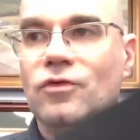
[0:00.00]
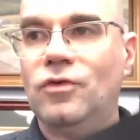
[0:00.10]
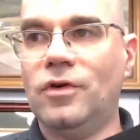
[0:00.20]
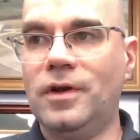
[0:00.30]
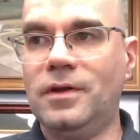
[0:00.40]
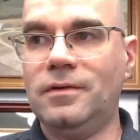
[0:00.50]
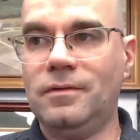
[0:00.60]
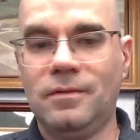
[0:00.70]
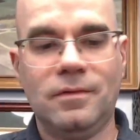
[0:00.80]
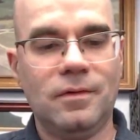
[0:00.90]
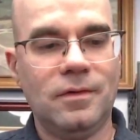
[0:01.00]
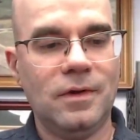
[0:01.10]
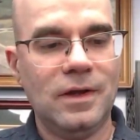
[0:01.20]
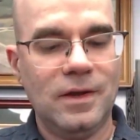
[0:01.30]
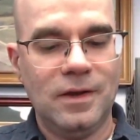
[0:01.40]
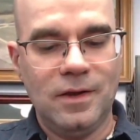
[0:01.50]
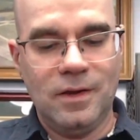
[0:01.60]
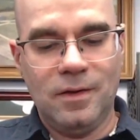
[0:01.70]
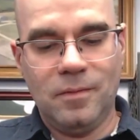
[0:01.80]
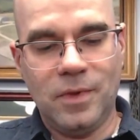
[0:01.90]
drawer in
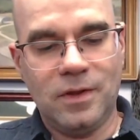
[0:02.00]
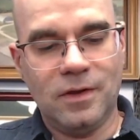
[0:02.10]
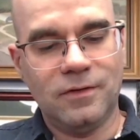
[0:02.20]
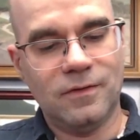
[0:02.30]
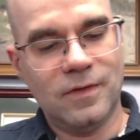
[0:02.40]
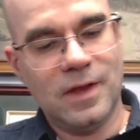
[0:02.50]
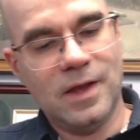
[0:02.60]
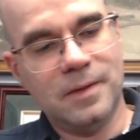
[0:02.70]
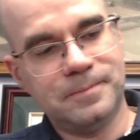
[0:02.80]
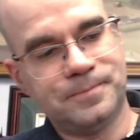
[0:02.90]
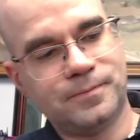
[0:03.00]
because of that,